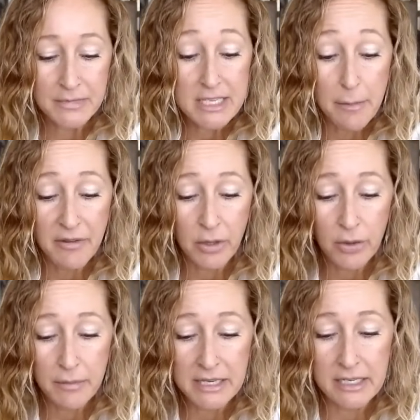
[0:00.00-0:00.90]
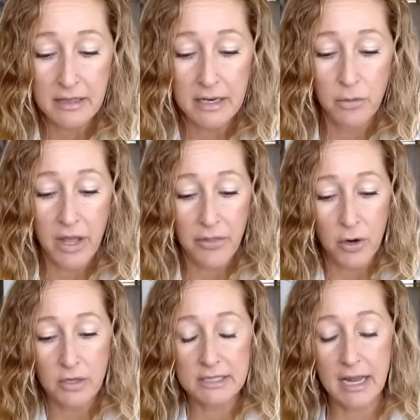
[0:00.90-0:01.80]
some of you can be dealing with
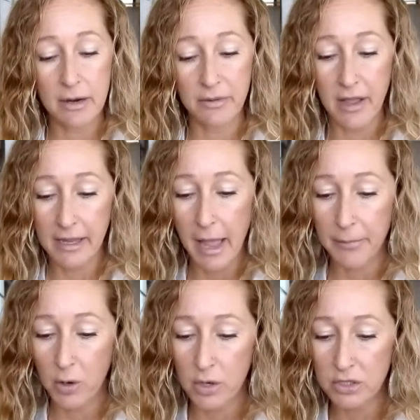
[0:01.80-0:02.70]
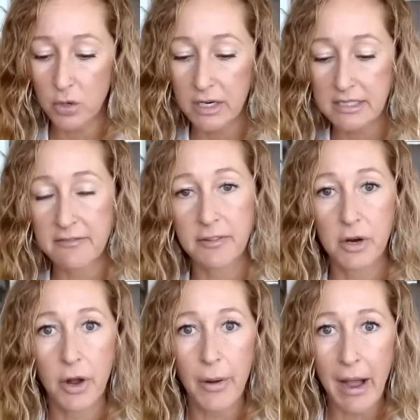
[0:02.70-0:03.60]
earth sign. We've got Capricorn, Taurus, and
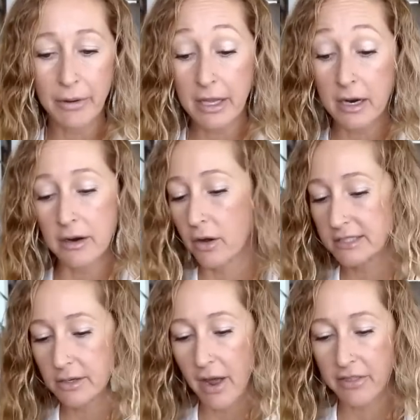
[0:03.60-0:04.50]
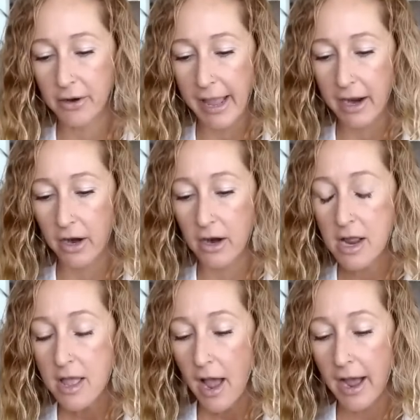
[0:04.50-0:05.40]
Virgo out here, and also other air.
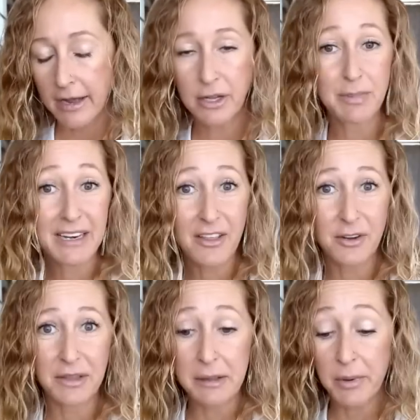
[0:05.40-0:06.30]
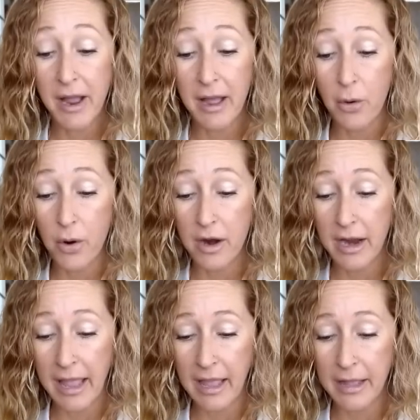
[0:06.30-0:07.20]
Could be another Libra or
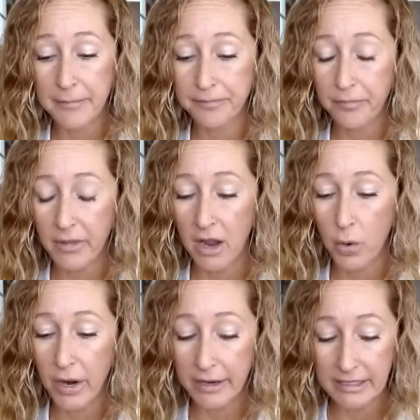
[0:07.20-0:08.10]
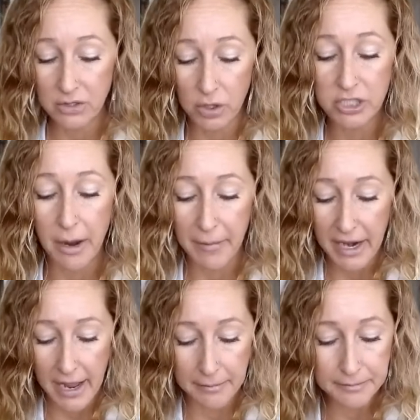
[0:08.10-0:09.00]
a Aquarius or
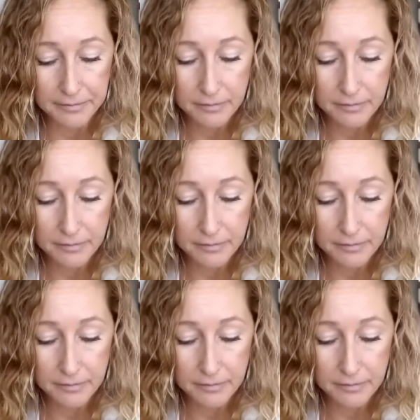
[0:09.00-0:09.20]
Gemini.